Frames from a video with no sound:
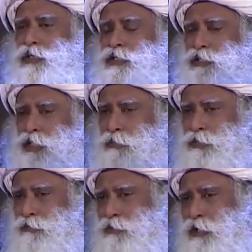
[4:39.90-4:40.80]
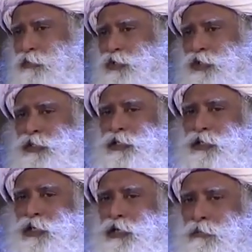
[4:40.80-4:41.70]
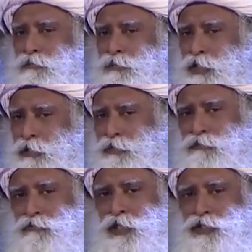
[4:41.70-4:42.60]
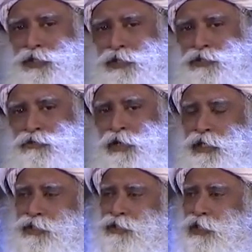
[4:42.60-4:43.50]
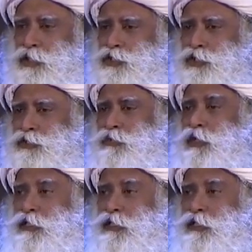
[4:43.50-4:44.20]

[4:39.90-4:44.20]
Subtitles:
in terms of community, in terms of nation, race, religion, we're